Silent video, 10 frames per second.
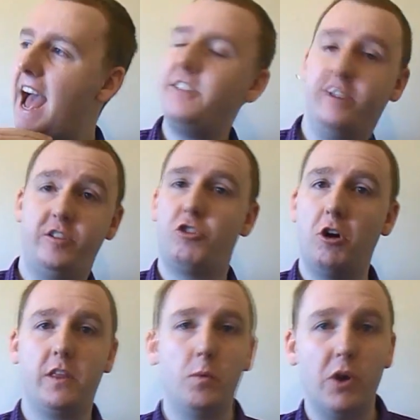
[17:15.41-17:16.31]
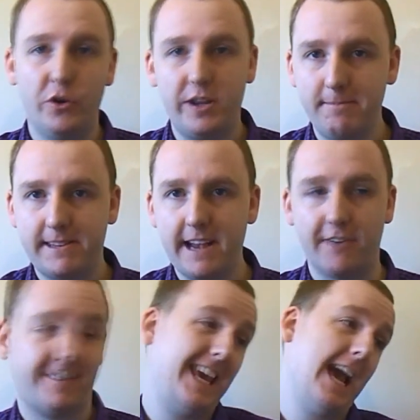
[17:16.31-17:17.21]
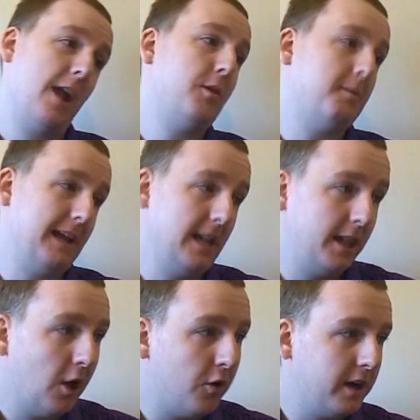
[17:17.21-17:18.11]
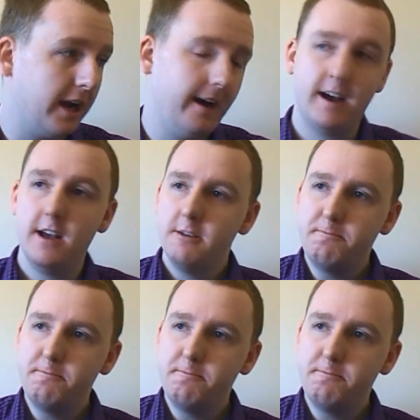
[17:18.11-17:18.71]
and destroy the world himself. Yeah, it would have been longer,